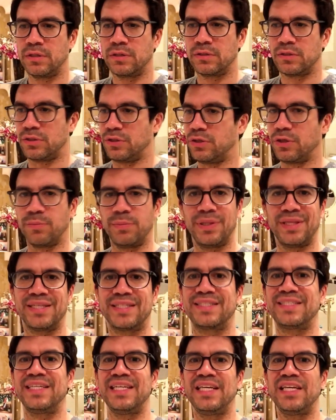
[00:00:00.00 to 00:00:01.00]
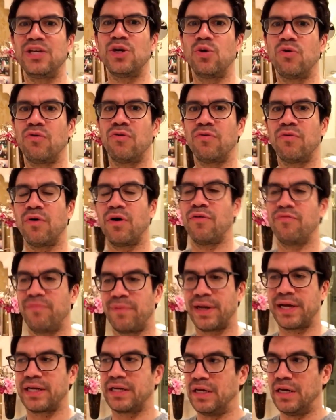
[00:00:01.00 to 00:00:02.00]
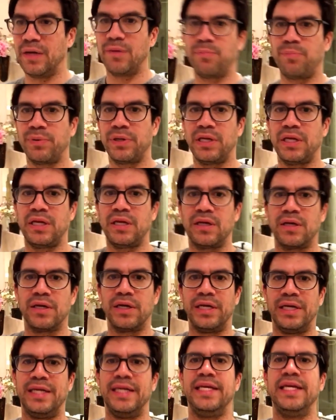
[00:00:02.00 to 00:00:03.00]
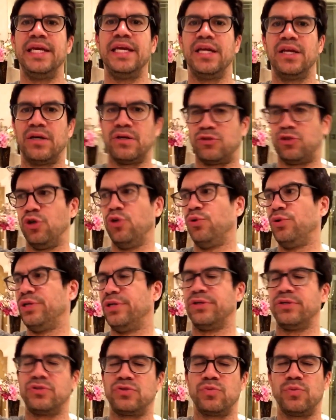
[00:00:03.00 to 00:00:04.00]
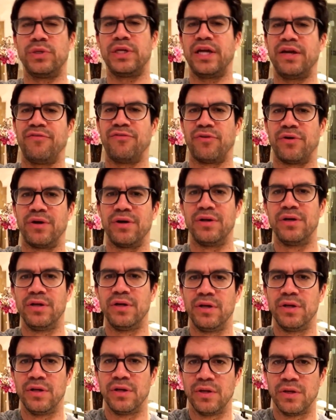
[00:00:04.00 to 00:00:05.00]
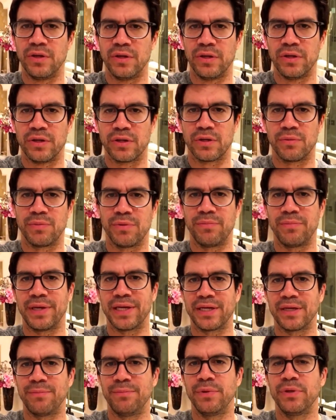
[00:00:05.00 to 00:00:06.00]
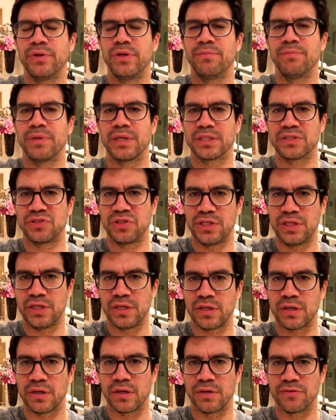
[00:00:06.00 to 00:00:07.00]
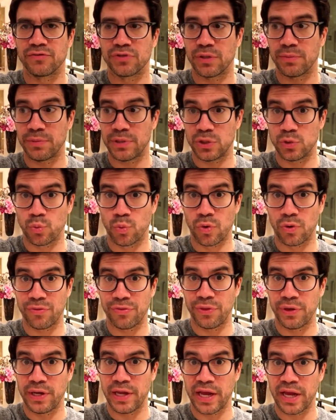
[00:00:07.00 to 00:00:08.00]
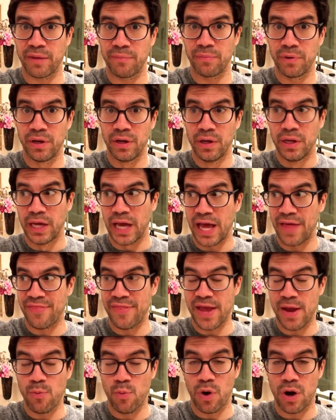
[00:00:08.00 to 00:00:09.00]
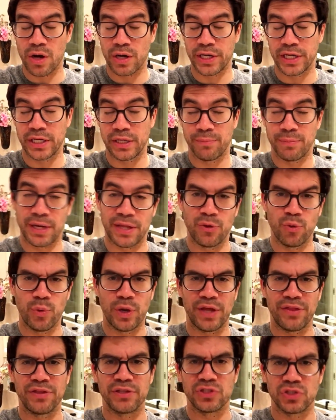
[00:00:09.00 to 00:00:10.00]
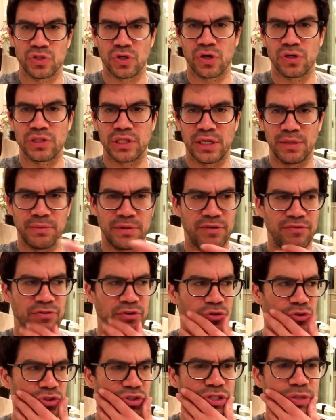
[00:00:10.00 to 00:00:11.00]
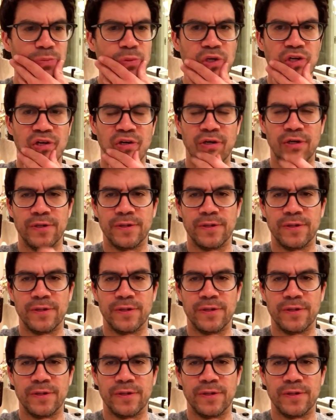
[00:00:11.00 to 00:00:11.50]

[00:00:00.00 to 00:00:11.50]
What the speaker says: So you could be the CEO of my company in a year, 2 years, whatever. You could be making $1 million a year. If somebody's worth the damn and they walk in, and by the way, this talk that I'm giving you is somewhat